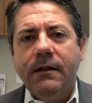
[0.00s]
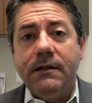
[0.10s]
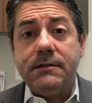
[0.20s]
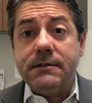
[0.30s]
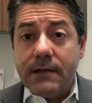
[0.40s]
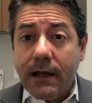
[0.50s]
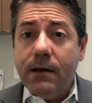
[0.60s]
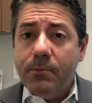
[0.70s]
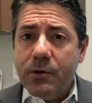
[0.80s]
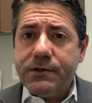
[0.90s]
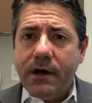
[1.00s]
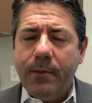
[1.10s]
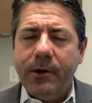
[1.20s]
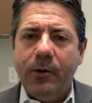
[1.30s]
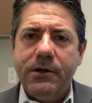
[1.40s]
The second most
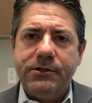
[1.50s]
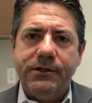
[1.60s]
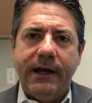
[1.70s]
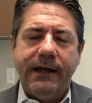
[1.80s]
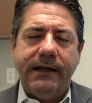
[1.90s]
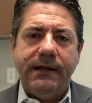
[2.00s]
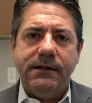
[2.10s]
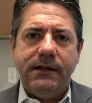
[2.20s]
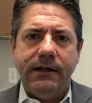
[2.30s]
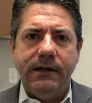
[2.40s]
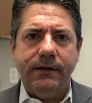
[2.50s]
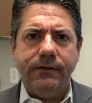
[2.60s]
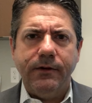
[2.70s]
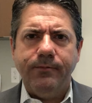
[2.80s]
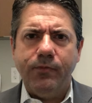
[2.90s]
common question I get
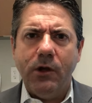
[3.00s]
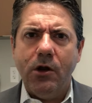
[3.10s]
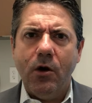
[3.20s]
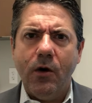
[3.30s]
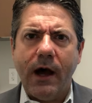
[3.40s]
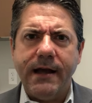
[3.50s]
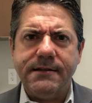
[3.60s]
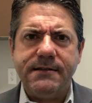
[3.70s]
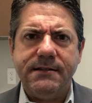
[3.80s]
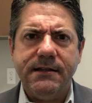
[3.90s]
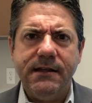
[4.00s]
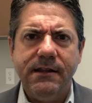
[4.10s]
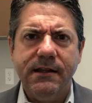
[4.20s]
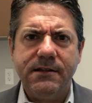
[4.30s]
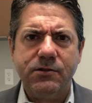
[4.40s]
is, you know, I see
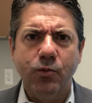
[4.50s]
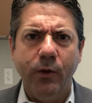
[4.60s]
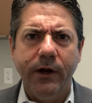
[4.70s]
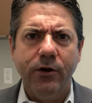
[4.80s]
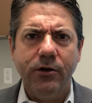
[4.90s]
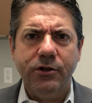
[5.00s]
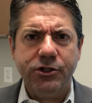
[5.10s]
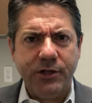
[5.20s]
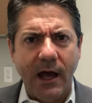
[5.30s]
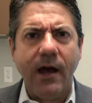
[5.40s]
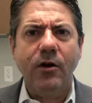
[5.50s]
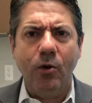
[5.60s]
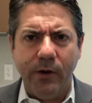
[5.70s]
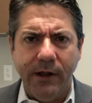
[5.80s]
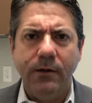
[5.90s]
this weird
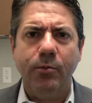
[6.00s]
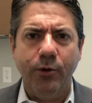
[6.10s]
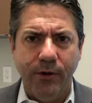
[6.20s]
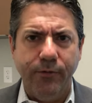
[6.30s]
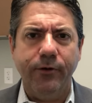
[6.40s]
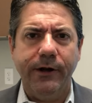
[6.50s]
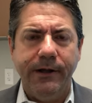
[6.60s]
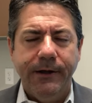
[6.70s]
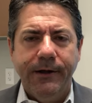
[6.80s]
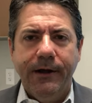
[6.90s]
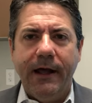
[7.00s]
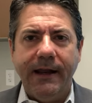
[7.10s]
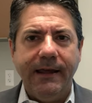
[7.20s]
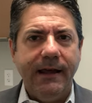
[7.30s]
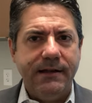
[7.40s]
shadow in the periphery. And
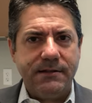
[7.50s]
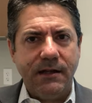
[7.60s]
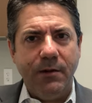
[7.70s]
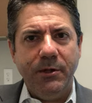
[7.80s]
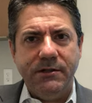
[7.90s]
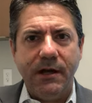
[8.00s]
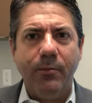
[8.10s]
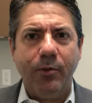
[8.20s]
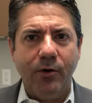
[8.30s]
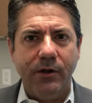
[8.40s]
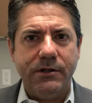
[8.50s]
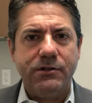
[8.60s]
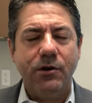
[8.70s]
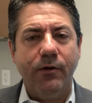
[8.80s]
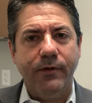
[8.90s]
again, it's going to be temporally.
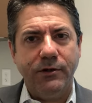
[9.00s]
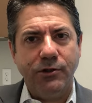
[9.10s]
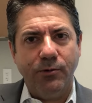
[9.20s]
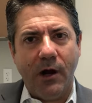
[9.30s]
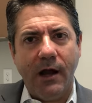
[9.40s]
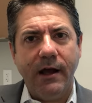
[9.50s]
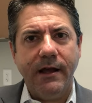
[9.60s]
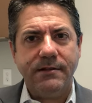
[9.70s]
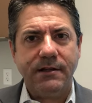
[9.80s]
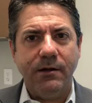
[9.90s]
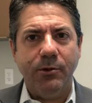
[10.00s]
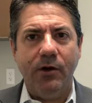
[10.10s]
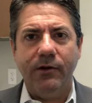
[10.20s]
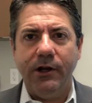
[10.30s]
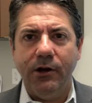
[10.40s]
So if it's your right eye, it's going to
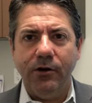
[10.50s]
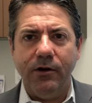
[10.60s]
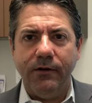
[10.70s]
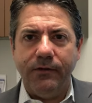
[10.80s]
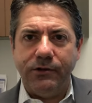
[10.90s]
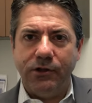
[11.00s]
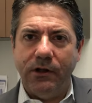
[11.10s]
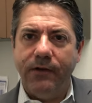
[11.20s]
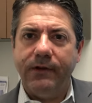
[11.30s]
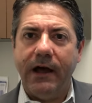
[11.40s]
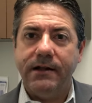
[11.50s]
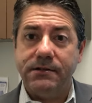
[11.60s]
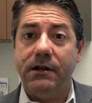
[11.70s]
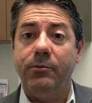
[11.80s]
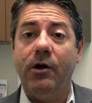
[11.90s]
be over here. And if it's your left eye,
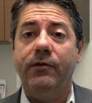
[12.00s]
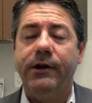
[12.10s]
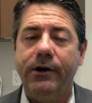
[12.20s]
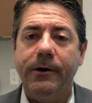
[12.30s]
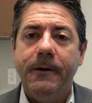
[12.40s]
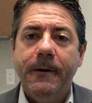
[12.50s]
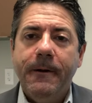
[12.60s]
it's going to be over here.